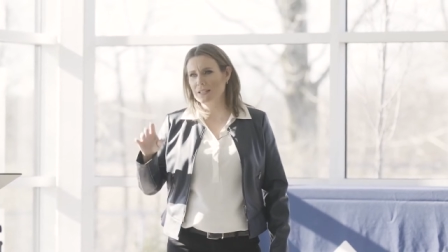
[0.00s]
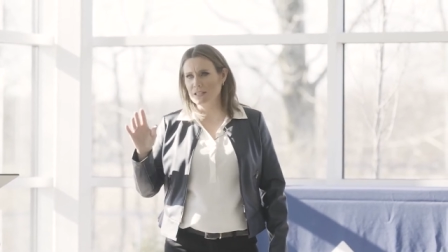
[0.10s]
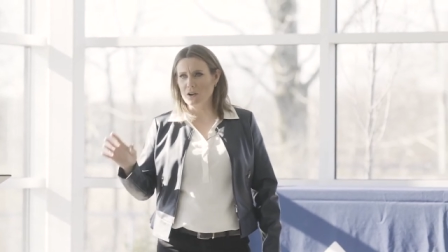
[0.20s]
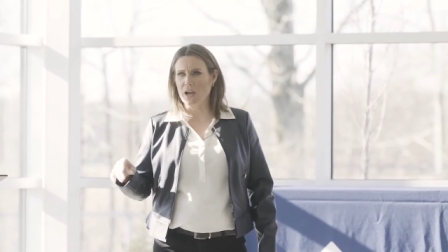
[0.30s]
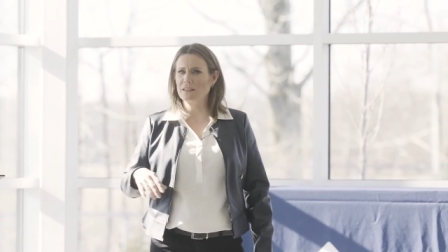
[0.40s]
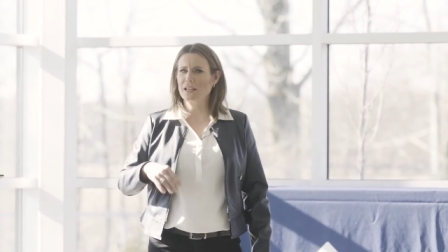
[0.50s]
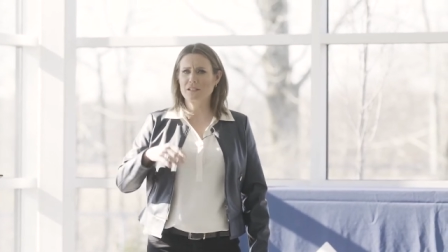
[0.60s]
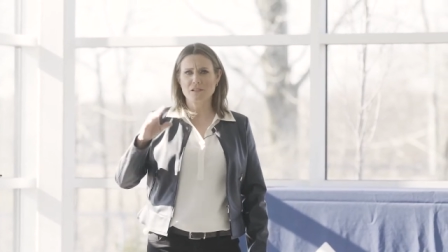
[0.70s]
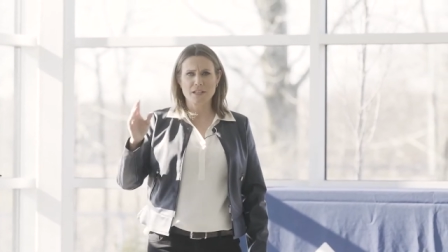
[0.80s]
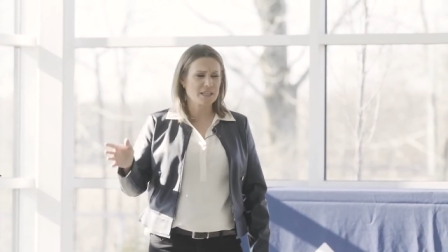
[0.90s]
you know, I'd
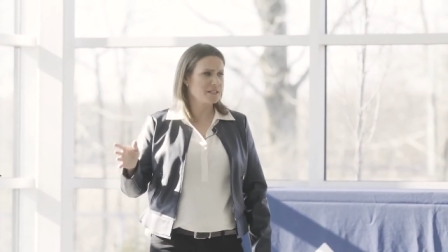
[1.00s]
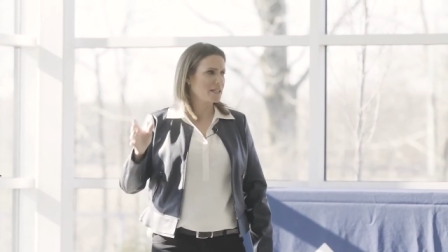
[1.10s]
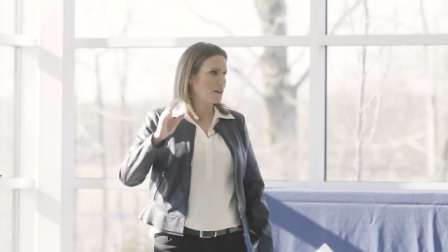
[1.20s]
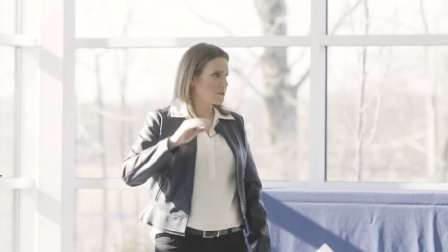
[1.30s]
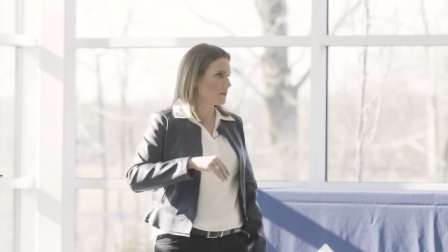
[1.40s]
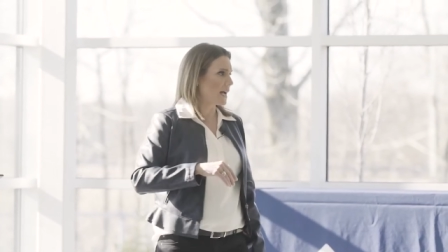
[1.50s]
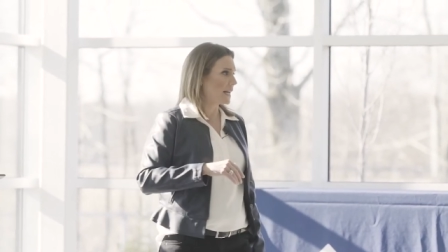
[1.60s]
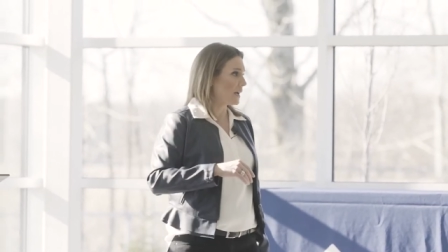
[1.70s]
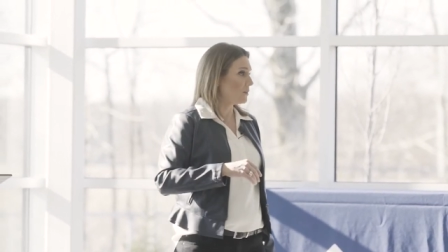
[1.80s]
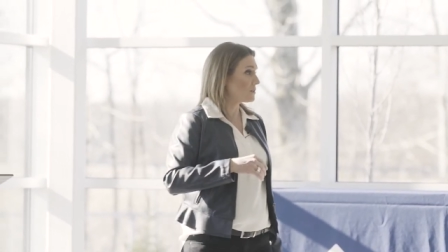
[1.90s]
like to look at this house or
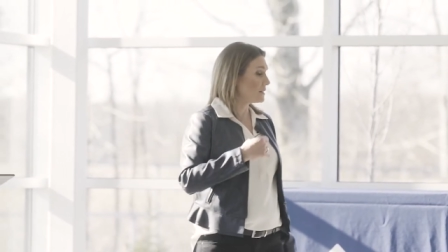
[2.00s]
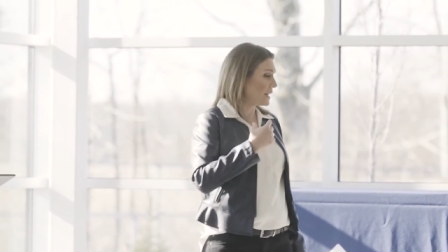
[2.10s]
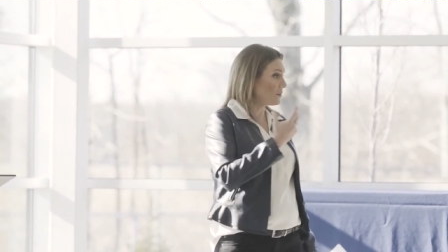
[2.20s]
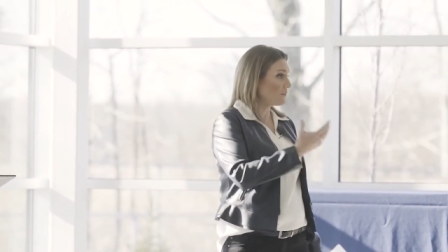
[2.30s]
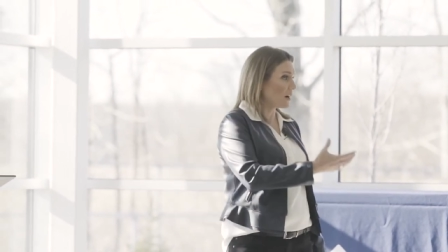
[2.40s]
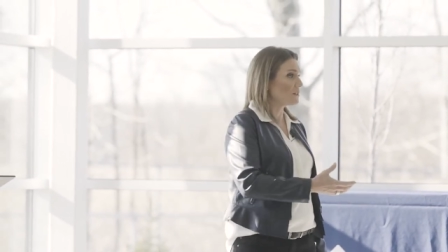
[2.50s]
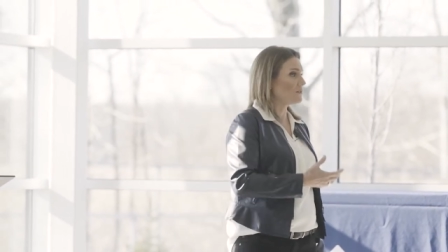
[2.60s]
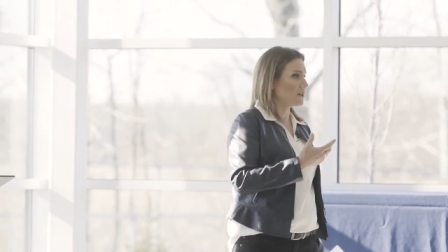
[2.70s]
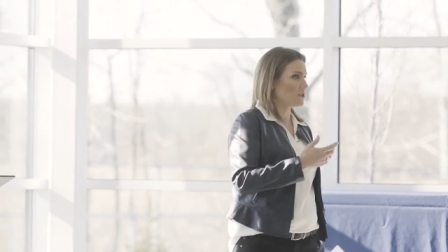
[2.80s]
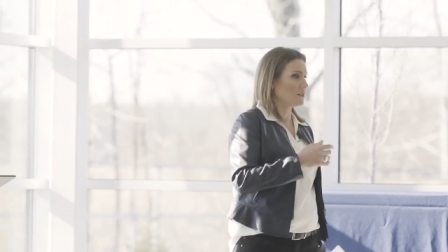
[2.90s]
that house. Now you've got
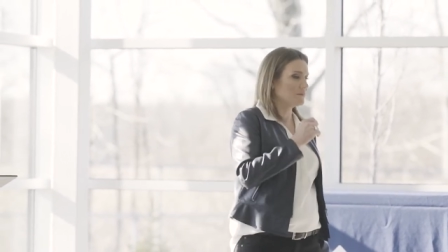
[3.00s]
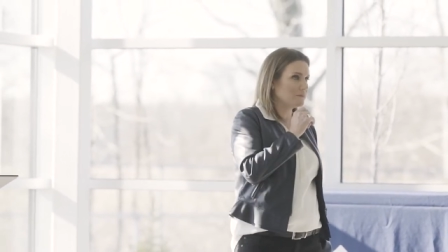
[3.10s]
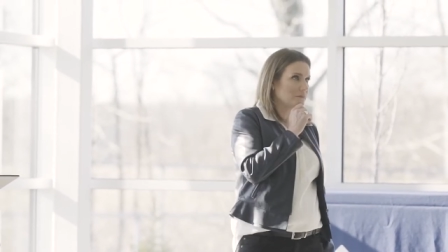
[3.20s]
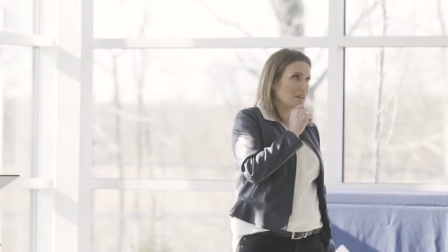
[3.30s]
their vision.